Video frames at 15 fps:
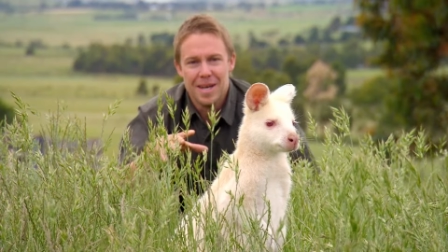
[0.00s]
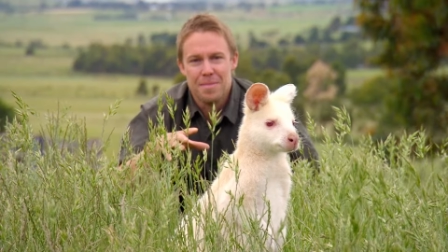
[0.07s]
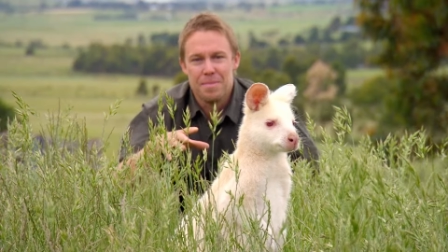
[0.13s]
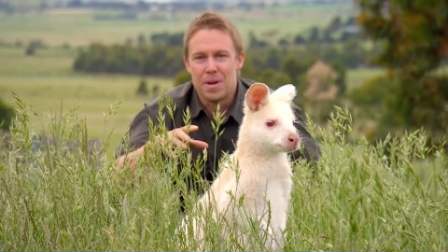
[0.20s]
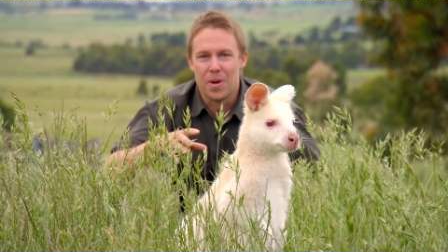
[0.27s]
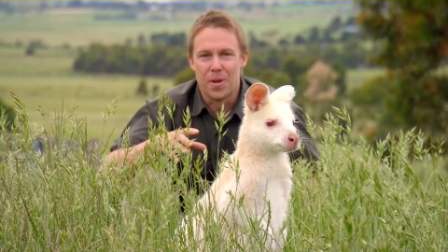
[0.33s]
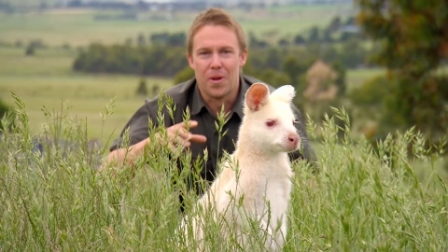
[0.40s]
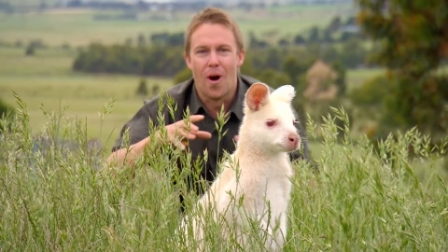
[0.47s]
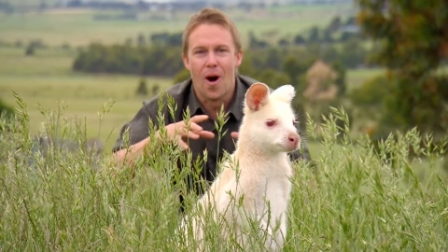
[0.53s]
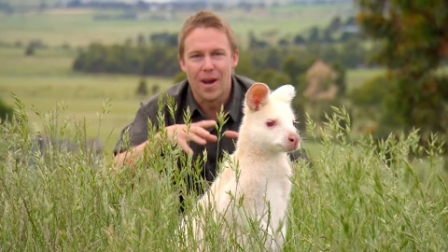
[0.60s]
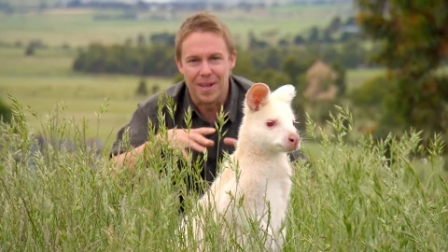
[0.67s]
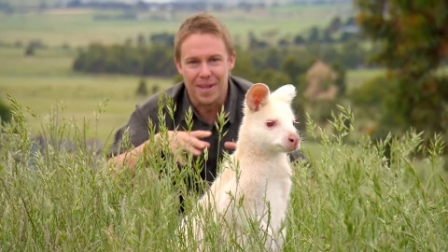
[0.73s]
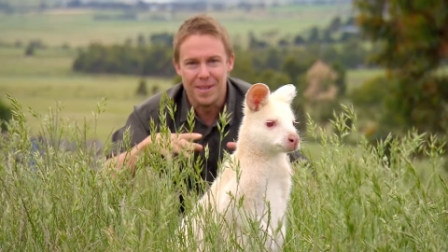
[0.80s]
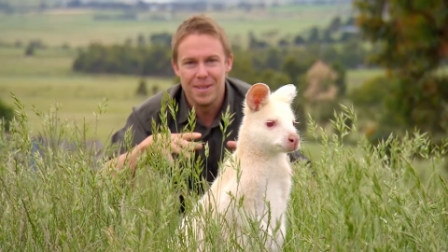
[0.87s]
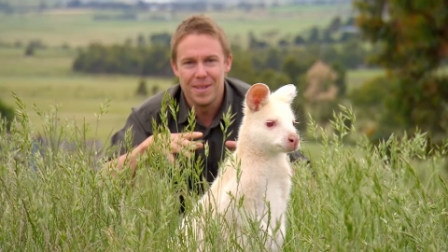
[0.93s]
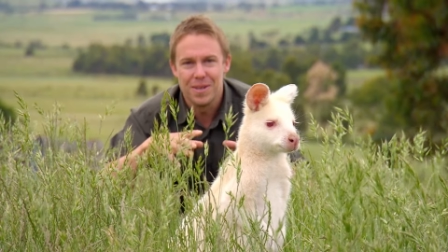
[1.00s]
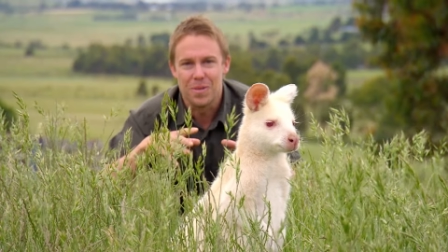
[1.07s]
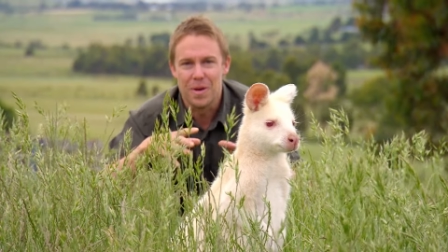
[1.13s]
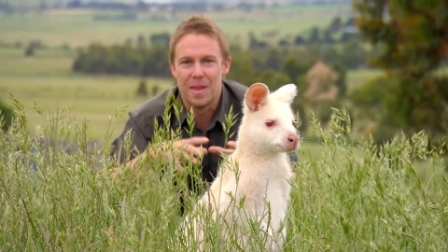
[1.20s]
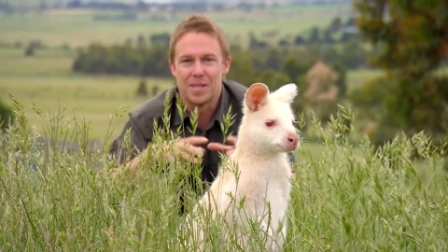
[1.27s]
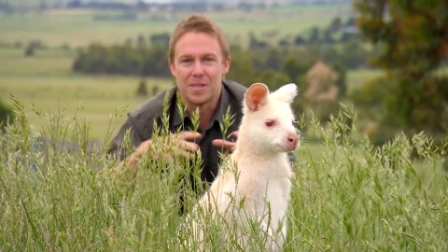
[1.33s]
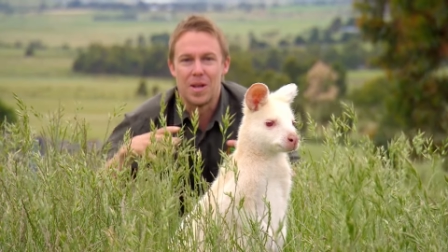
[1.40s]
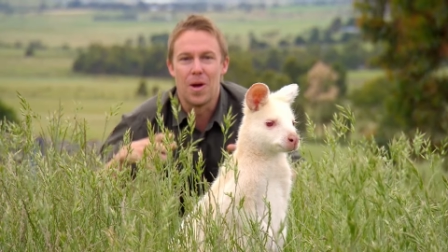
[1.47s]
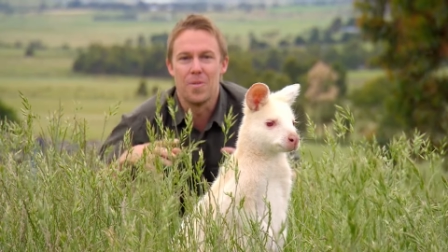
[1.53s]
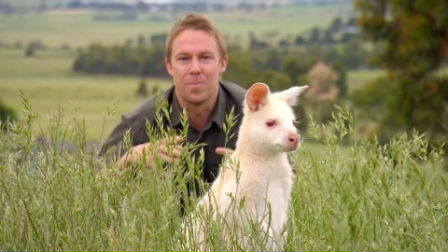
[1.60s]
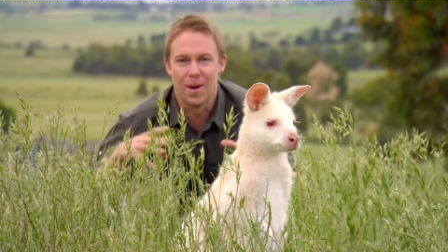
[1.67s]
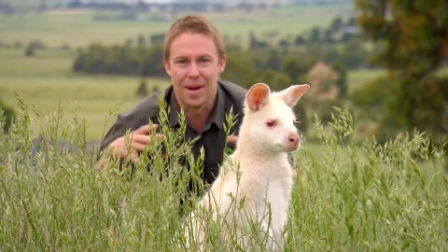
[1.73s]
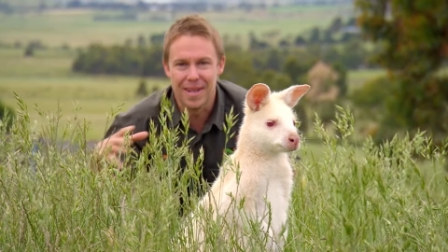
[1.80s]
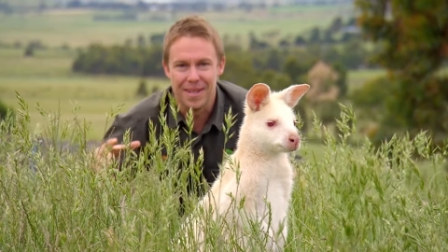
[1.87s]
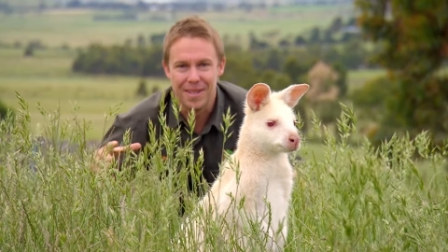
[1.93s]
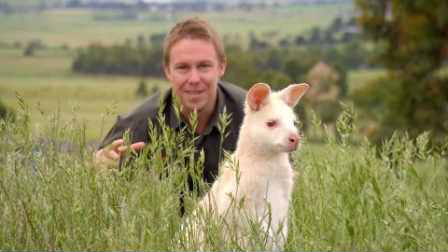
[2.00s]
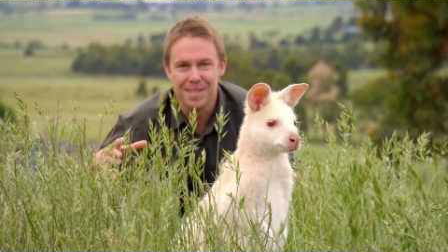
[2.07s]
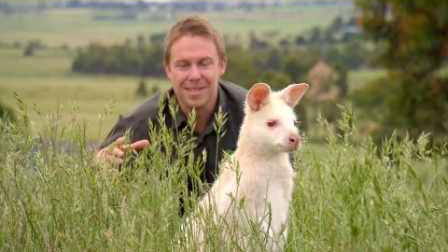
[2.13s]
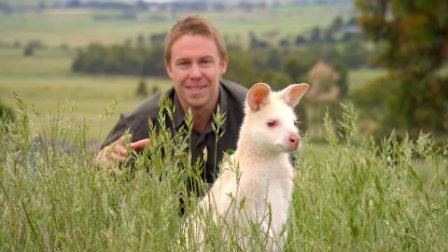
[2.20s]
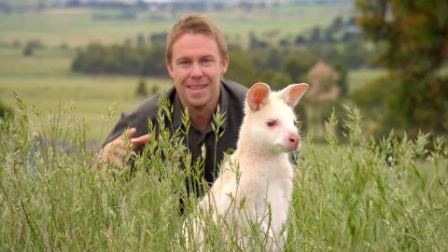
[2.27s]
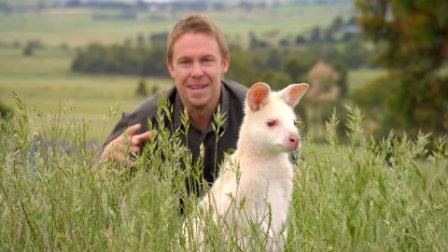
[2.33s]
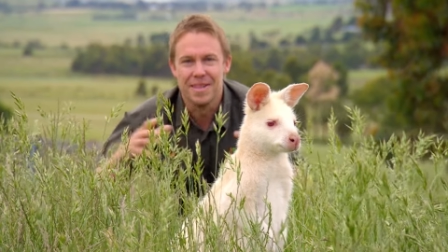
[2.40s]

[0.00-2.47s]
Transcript: but on an island where there's no predators,